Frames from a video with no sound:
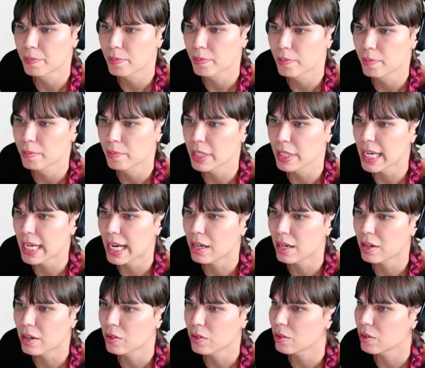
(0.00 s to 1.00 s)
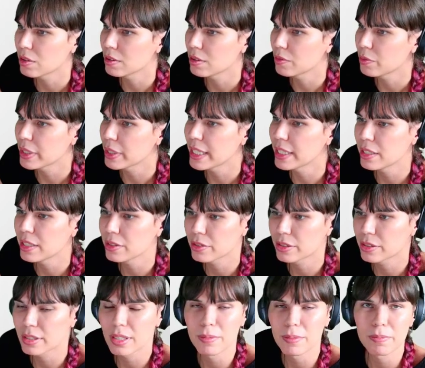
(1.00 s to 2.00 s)
But now we can do
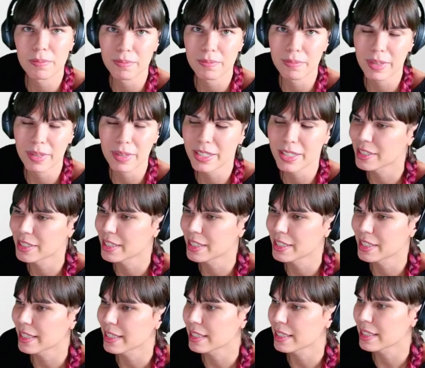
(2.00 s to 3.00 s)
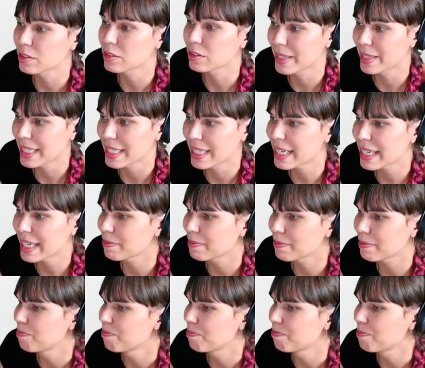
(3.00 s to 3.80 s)
some interesting things with that.